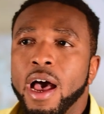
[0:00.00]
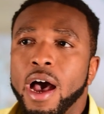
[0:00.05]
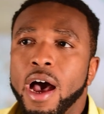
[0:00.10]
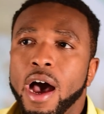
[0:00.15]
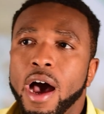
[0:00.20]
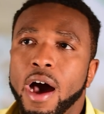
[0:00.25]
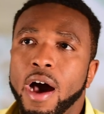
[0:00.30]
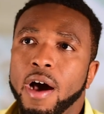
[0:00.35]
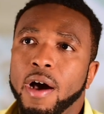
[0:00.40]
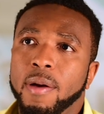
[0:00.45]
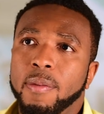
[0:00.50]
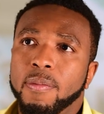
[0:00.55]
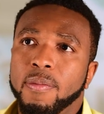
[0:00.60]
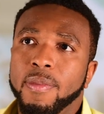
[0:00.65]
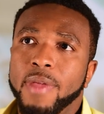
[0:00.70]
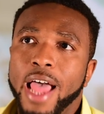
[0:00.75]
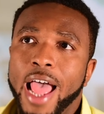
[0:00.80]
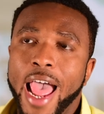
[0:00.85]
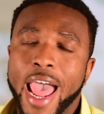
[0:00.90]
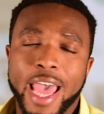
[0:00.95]

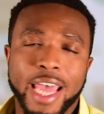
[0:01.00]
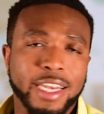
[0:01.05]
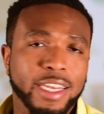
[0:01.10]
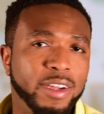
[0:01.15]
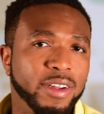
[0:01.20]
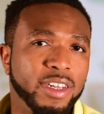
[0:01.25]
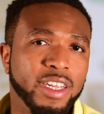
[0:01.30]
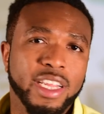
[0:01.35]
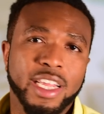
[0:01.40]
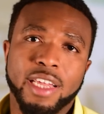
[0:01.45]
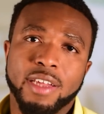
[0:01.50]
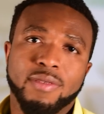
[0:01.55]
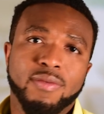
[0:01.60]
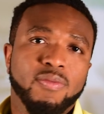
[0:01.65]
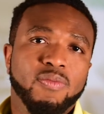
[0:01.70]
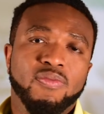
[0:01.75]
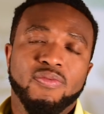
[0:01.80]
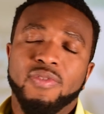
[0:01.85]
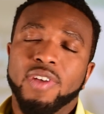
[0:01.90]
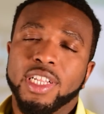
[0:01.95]
And it
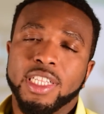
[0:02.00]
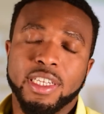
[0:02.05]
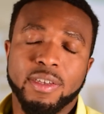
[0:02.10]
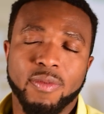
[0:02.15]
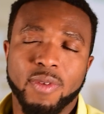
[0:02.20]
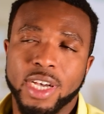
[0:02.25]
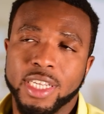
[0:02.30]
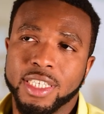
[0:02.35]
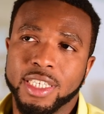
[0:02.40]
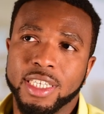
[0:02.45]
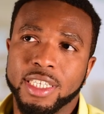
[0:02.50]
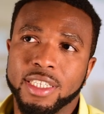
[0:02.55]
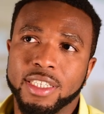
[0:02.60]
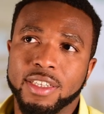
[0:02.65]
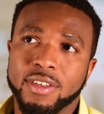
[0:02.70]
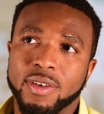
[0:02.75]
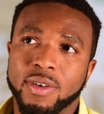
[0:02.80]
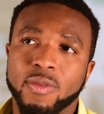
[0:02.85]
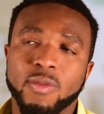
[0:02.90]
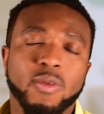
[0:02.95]
really wasn't
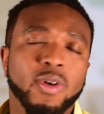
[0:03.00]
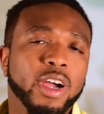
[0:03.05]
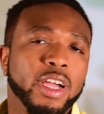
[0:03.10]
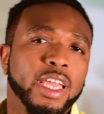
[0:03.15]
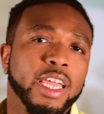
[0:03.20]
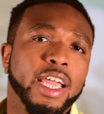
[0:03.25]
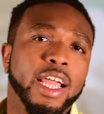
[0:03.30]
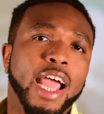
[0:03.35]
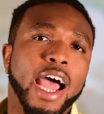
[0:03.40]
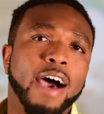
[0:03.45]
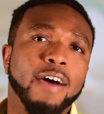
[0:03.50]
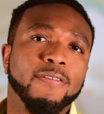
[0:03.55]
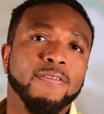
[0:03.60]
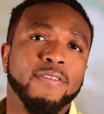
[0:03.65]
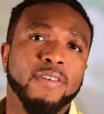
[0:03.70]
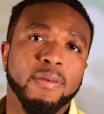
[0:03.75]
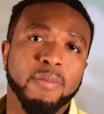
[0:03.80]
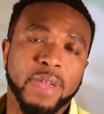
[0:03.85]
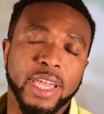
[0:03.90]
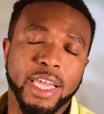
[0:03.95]
working out
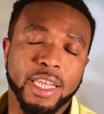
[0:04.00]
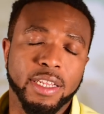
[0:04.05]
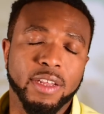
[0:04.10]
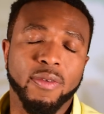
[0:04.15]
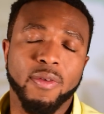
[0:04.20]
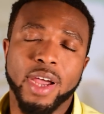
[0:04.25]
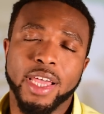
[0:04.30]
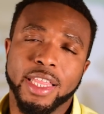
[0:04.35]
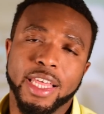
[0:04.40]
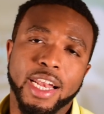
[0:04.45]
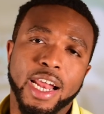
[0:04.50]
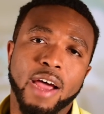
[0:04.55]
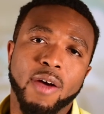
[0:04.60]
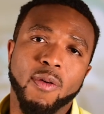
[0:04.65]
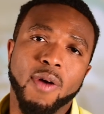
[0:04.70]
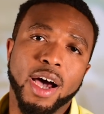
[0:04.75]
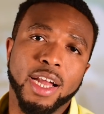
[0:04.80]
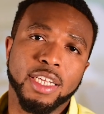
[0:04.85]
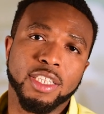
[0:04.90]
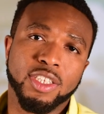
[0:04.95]
for me in the way that I
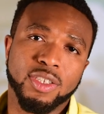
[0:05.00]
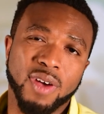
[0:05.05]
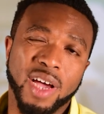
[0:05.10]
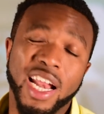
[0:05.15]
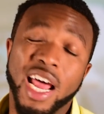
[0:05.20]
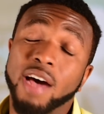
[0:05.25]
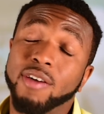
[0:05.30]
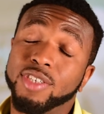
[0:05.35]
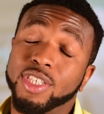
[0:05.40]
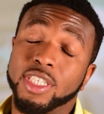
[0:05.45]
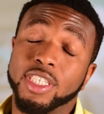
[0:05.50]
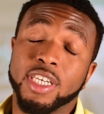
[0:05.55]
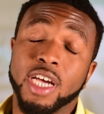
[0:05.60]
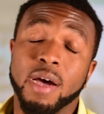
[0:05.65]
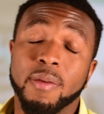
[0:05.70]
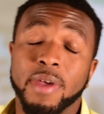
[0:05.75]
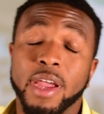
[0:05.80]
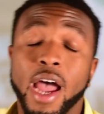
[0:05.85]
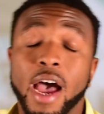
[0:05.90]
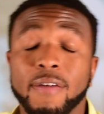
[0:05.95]
wanted to. And I was just
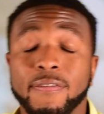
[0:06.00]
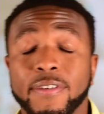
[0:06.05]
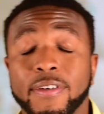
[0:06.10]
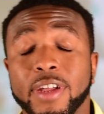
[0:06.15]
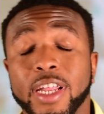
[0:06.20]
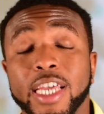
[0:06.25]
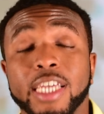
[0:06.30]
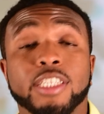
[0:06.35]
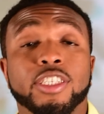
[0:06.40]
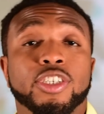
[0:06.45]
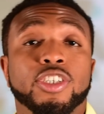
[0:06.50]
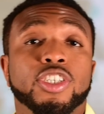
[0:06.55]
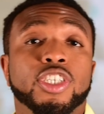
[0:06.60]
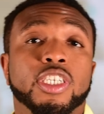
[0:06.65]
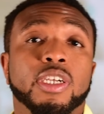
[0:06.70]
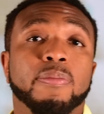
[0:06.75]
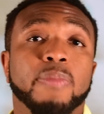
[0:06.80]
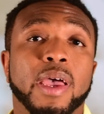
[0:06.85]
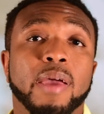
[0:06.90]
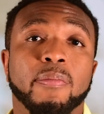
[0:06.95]
coming off an
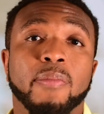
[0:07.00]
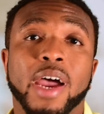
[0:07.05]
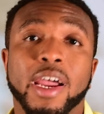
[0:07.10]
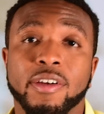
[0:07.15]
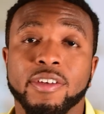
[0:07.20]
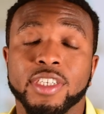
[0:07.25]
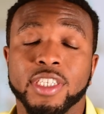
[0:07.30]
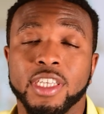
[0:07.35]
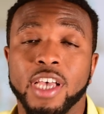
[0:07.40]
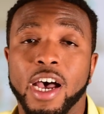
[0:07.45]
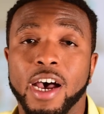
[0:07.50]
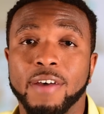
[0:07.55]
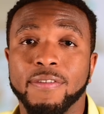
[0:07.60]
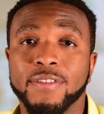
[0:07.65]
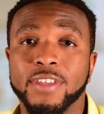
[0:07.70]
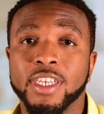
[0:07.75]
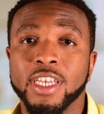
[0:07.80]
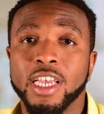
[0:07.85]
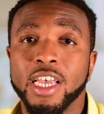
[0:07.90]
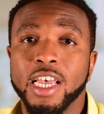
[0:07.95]
internship at Microsoft.